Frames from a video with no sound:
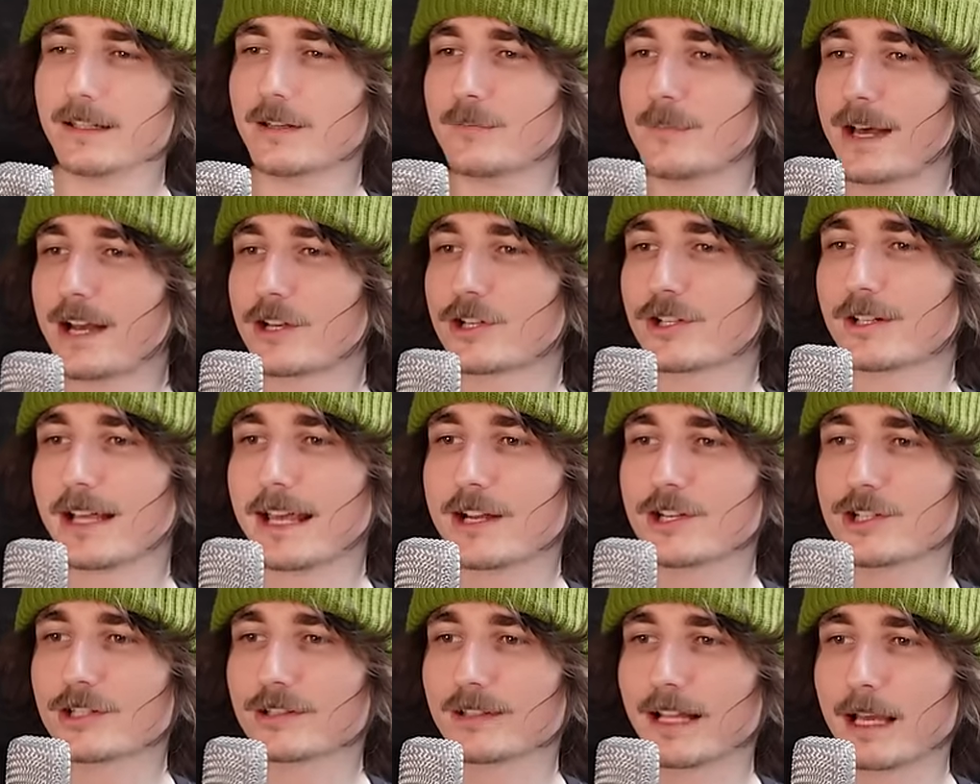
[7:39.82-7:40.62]
In the
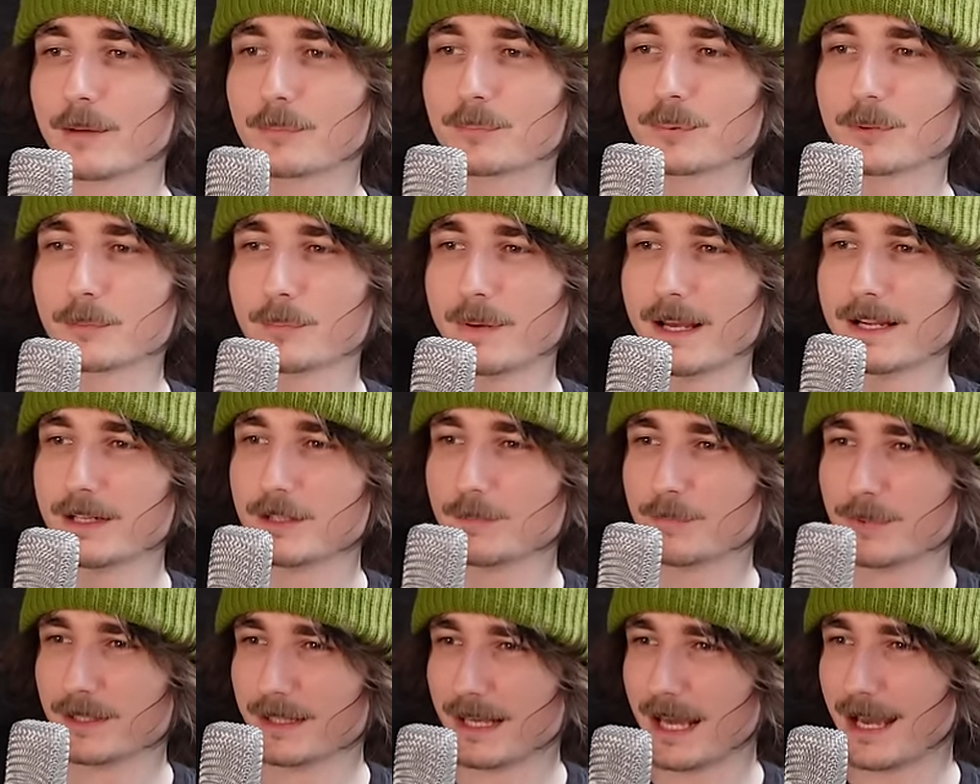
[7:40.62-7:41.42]
Imagination Lab, prepare
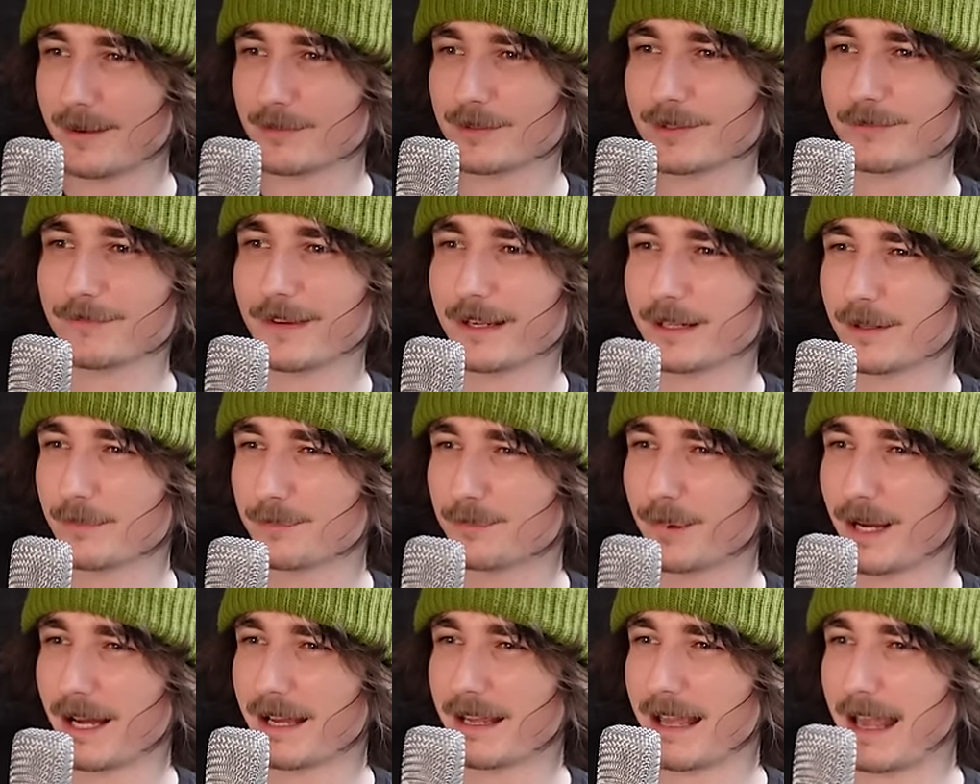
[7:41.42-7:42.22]
to be
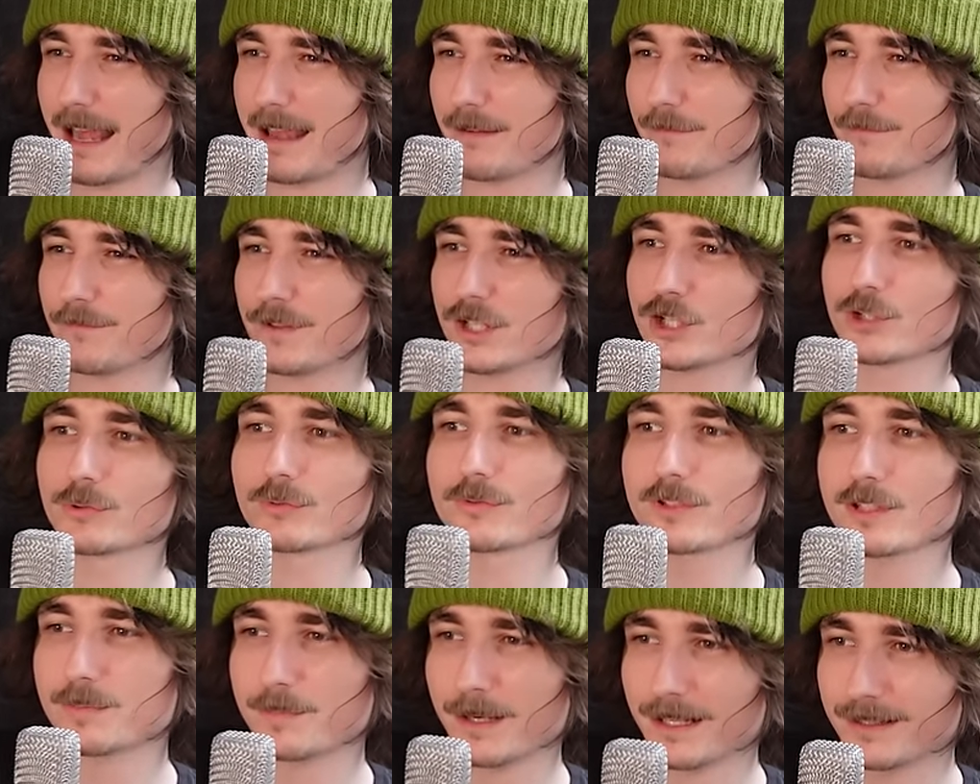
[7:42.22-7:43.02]
captivated by a
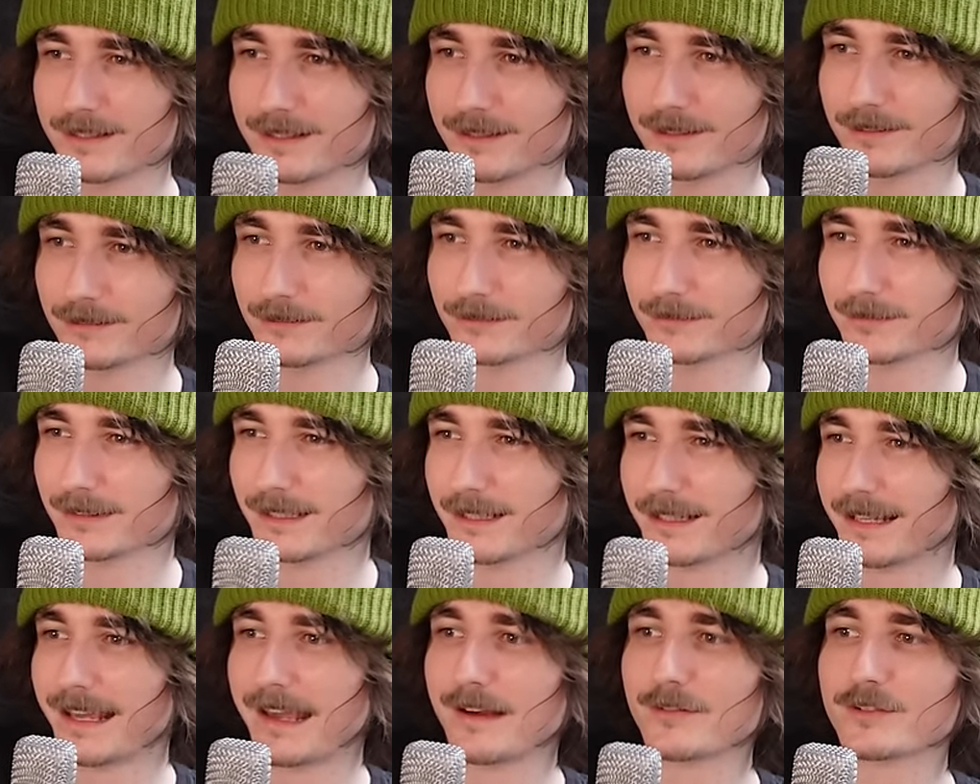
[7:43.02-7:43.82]
visual spectacle,
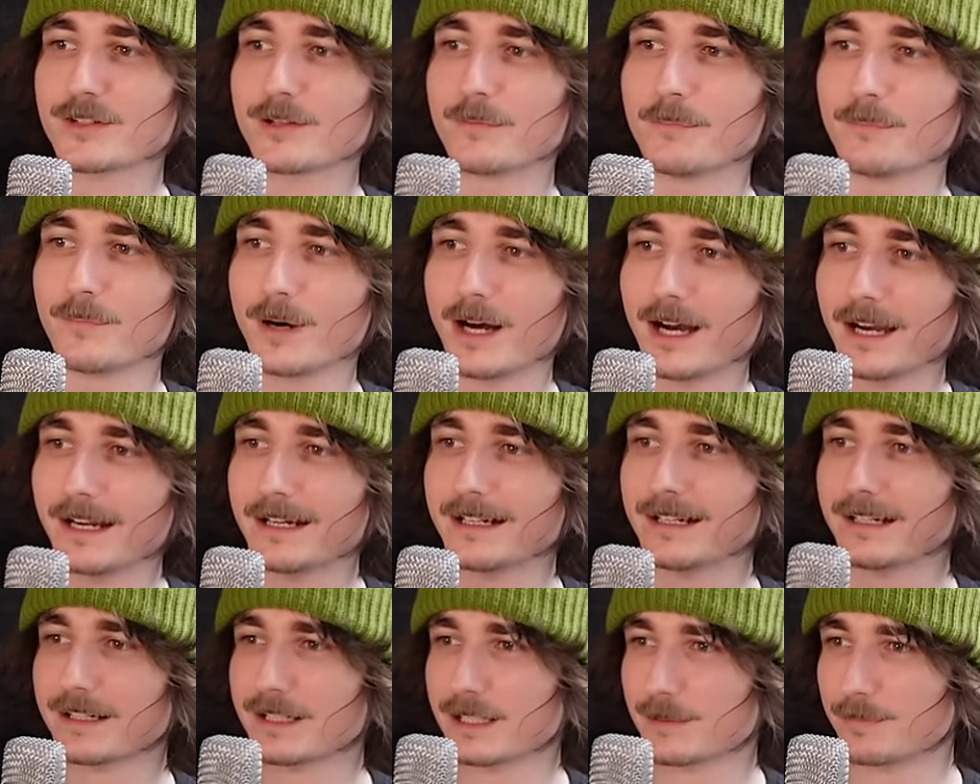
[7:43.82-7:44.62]
encounter
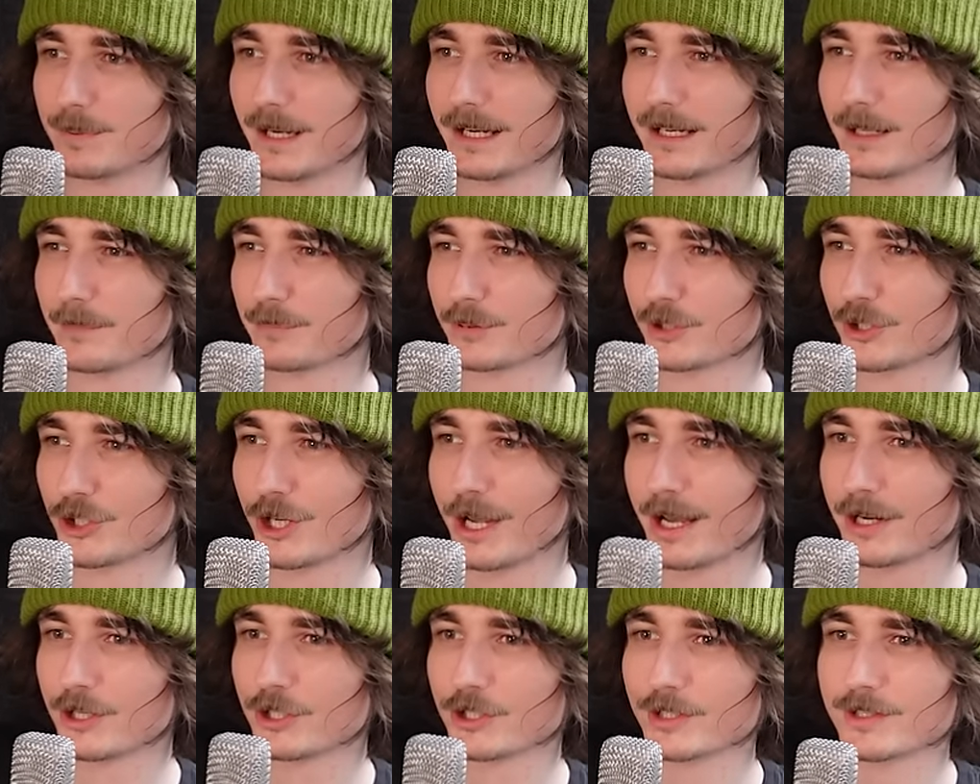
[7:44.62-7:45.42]
mind-expanding
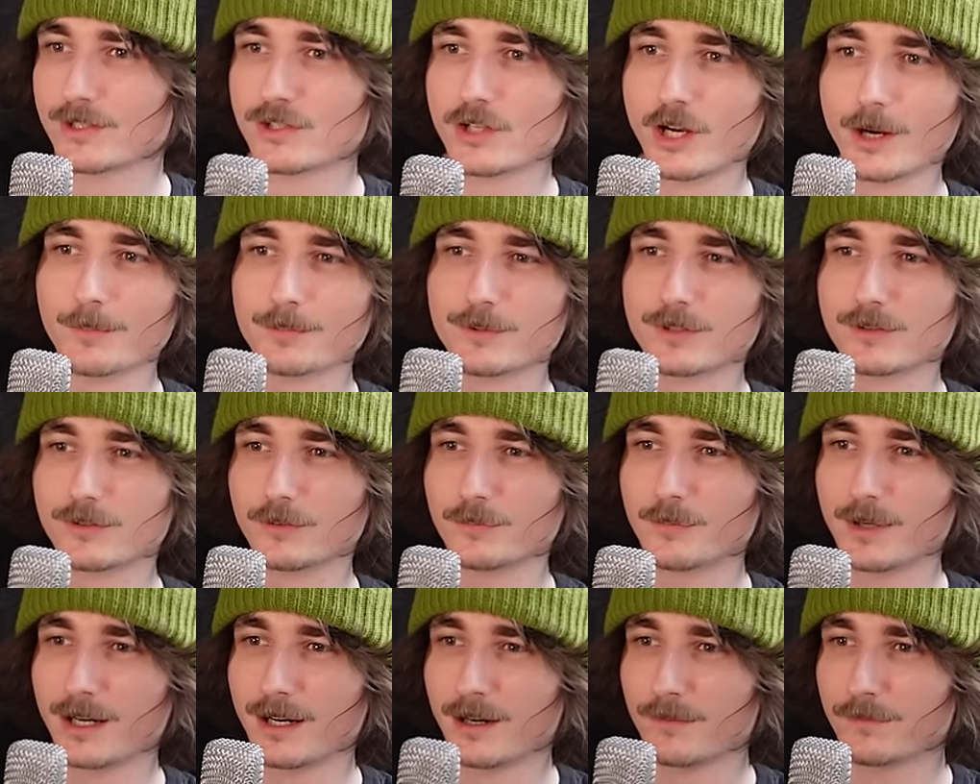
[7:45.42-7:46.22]
projections,
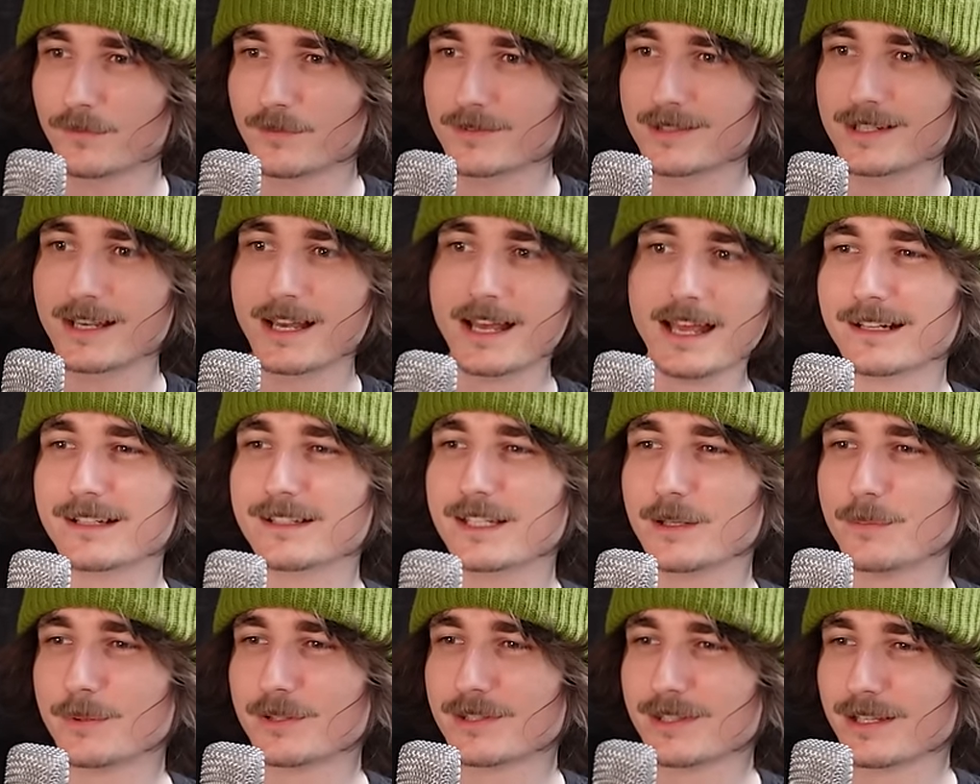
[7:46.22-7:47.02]
optical marvels, and
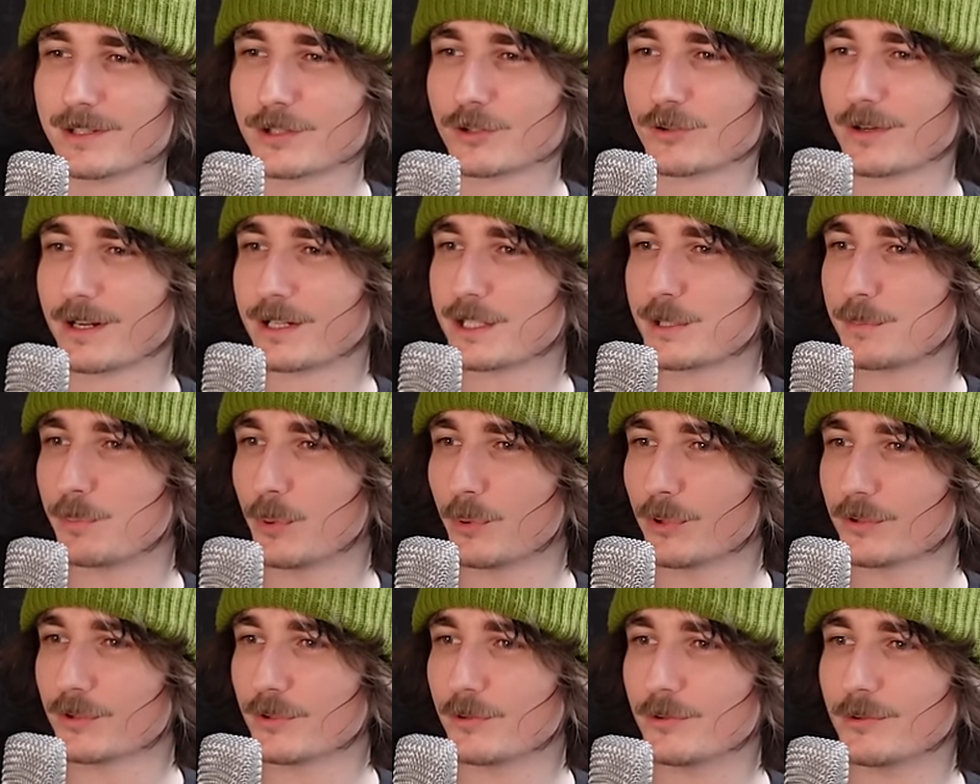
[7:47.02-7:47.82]
exhibits that
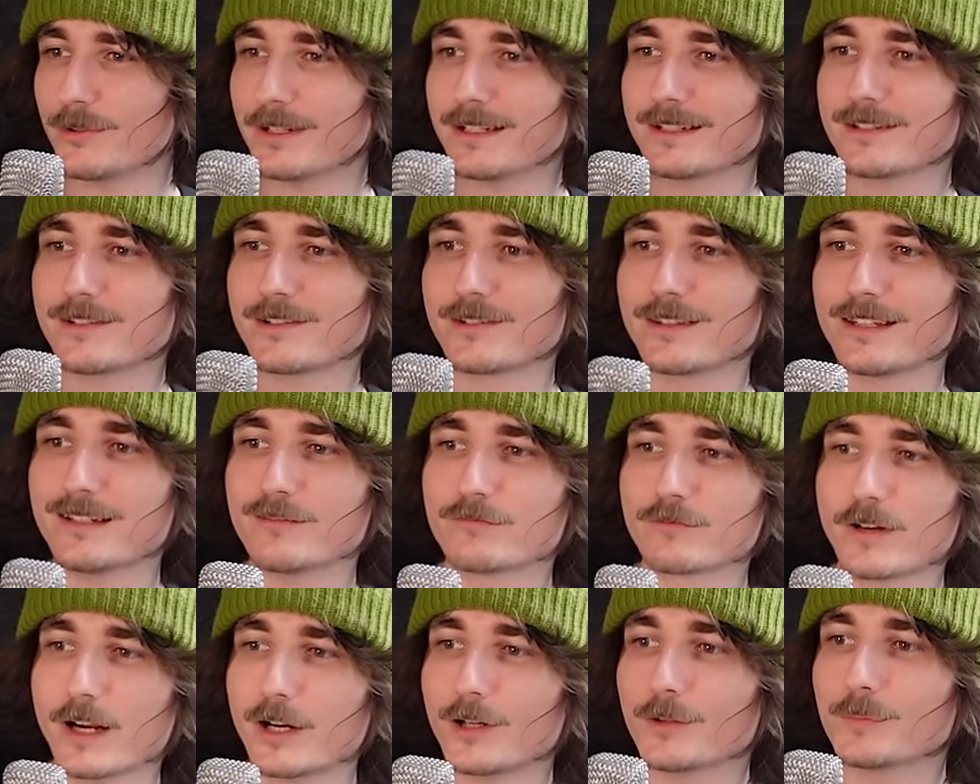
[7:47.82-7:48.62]
transport you into
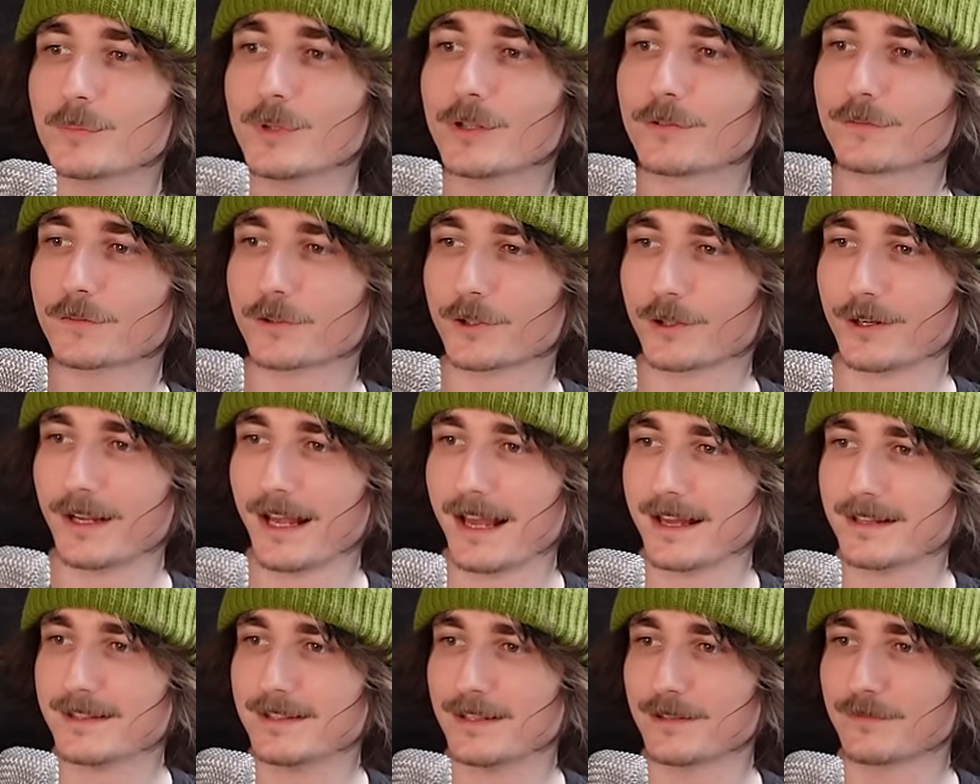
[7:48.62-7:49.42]
the realm of
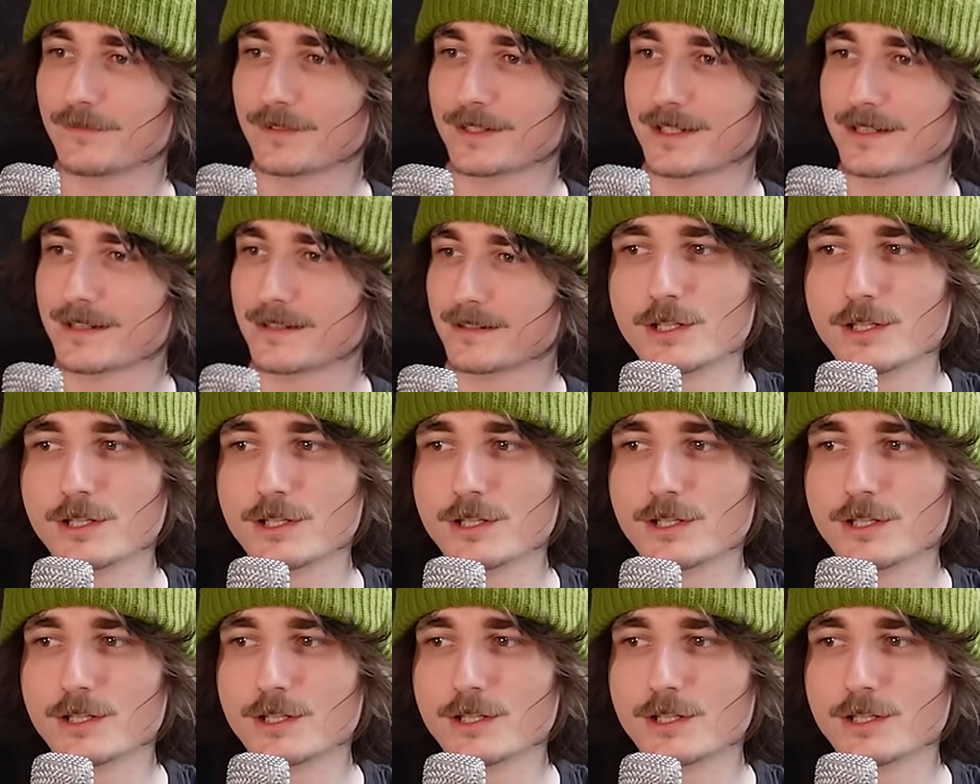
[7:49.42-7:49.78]
creativity.